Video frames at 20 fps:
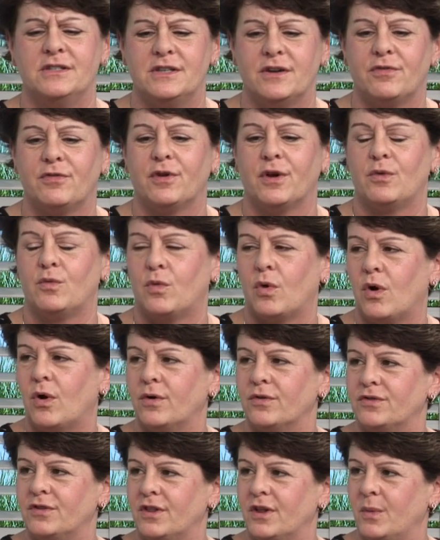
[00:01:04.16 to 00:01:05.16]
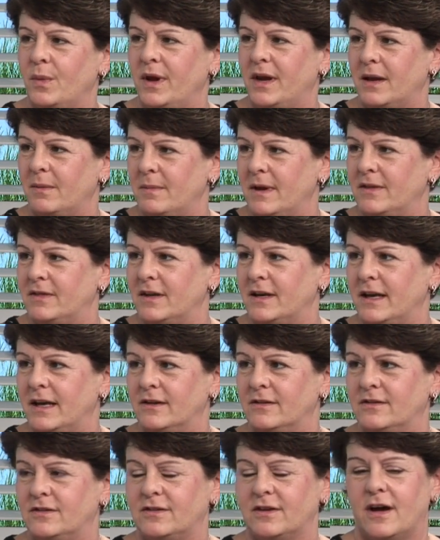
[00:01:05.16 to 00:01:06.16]
different role so that we can meet the
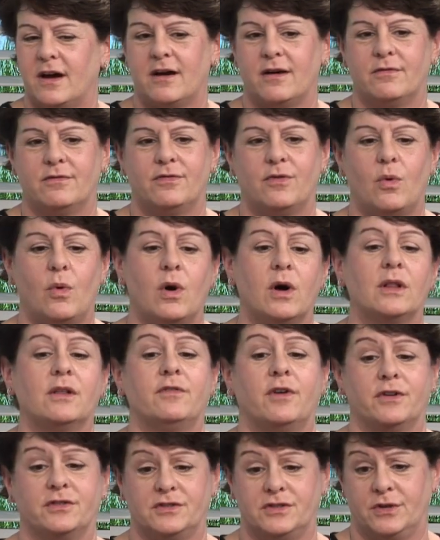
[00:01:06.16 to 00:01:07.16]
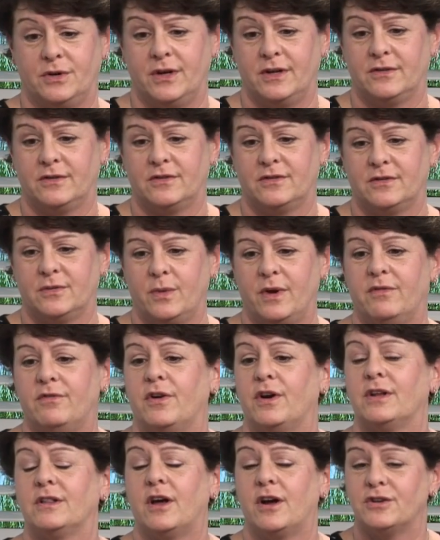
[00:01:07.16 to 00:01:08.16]
needs of all of our students. We have
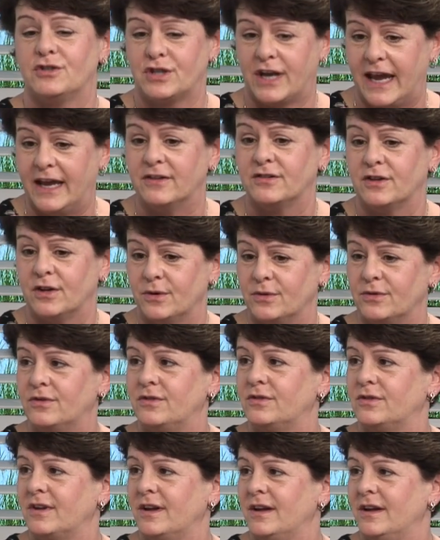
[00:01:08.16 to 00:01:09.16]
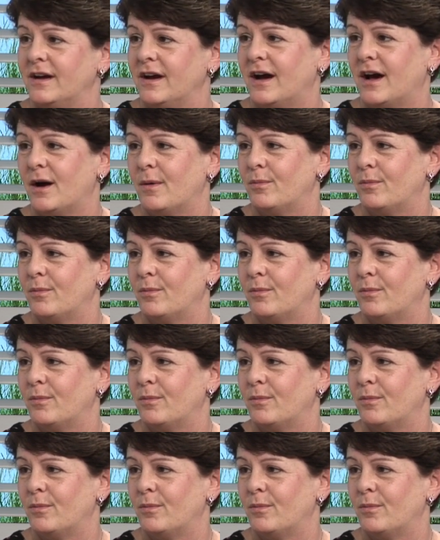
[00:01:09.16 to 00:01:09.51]
very large caseloads. Mm -hmm. um,